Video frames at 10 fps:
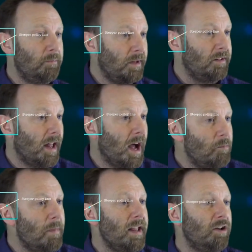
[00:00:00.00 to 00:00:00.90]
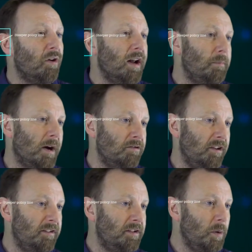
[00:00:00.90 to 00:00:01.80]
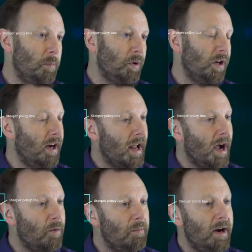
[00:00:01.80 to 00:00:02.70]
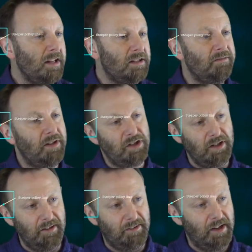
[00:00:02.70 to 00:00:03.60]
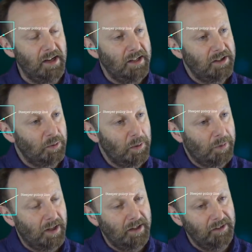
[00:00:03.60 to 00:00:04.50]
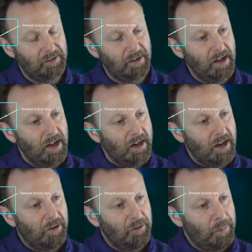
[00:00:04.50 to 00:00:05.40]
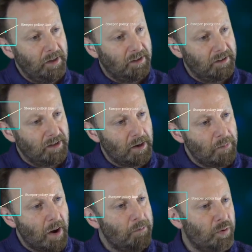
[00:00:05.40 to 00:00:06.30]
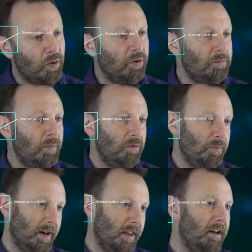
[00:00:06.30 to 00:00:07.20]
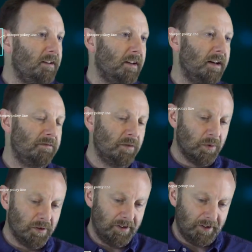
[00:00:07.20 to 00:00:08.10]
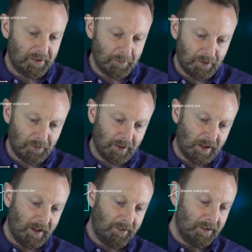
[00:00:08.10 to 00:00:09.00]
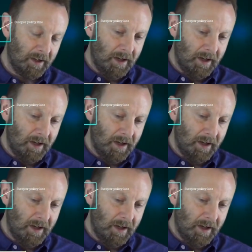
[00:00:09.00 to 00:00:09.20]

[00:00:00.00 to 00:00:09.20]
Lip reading: Basically, how many grade boundaries do we put in? How many divisions do we place? Now, there's been a broad movement in the design of reward systems over the last